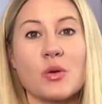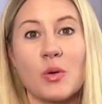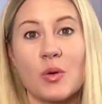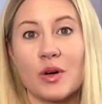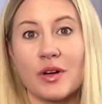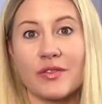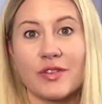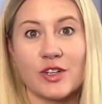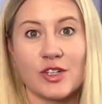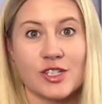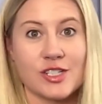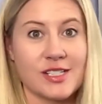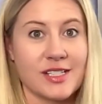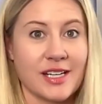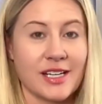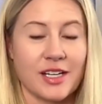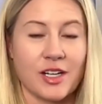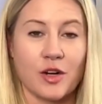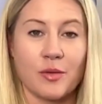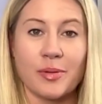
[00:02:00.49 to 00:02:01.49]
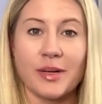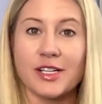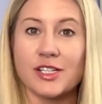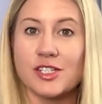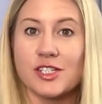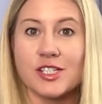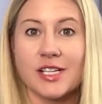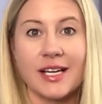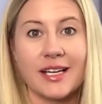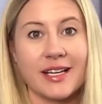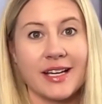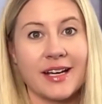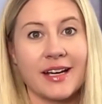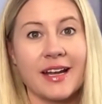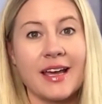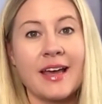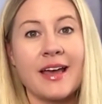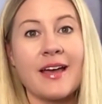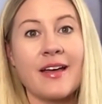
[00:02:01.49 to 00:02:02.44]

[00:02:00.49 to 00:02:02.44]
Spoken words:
or if you're just getting your picture taken,